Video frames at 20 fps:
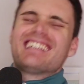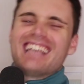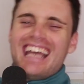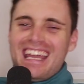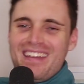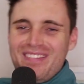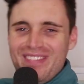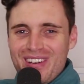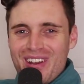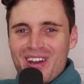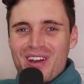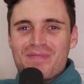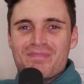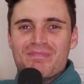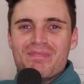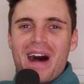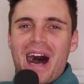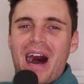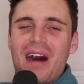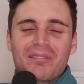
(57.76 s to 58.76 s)
Even her
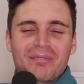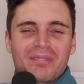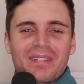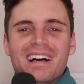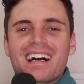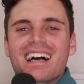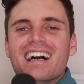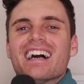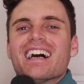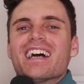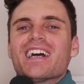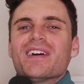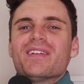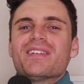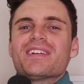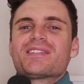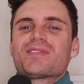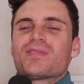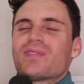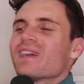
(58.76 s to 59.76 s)
mum, who
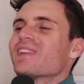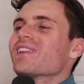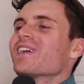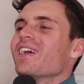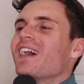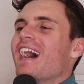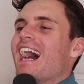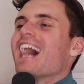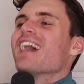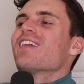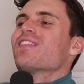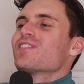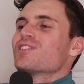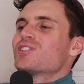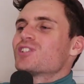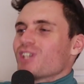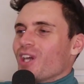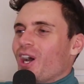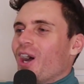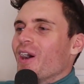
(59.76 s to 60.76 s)
was with her at the
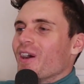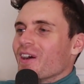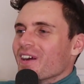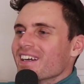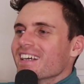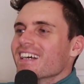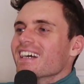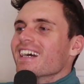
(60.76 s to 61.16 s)
show.